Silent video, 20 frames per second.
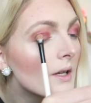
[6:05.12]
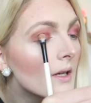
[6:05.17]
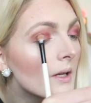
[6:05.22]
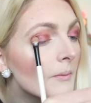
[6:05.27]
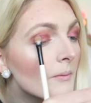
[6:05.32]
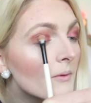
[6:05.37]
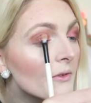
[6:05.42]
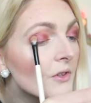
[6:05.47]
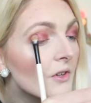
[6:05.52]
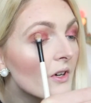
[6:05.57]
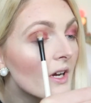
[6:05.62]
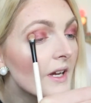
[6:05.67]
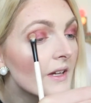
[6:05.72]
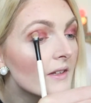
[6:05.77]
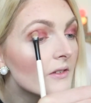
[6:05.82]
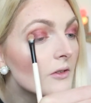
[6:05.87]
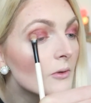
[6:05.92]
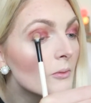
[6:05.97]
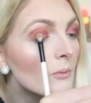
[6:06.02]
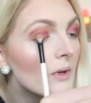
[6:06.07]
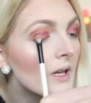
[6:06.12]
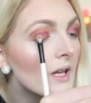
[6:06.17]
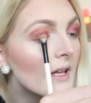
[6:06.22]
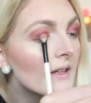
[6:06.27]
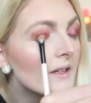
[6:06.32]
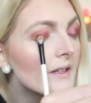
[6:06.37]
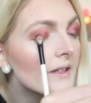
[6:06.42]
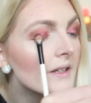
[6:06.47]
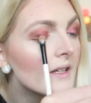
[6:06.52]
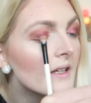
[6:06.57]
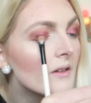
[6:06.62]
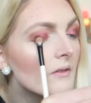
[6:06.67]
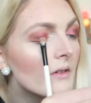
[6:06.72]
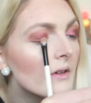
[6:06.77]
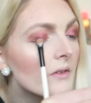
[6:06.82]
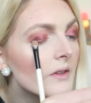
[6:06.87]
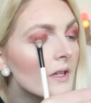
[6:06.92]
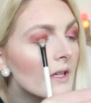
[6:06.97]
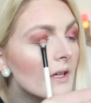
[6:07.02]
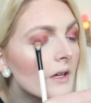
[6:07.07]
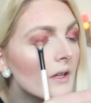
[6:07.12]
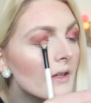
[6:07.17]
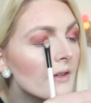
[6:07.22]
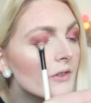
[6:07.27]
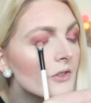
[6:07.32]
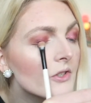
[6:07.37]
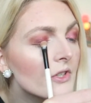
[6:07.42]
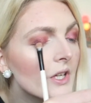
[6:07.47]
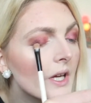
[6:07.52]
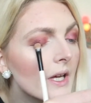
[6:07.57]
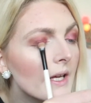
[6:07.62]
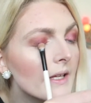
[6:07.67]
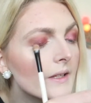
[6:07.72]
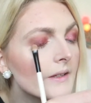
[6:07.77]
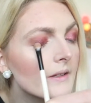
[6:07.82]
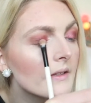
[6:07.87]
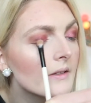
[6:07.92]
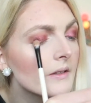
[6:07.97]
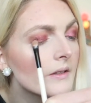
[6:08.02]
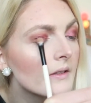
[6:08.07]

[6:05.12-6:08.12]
I'm trying to blend it in with the other shade.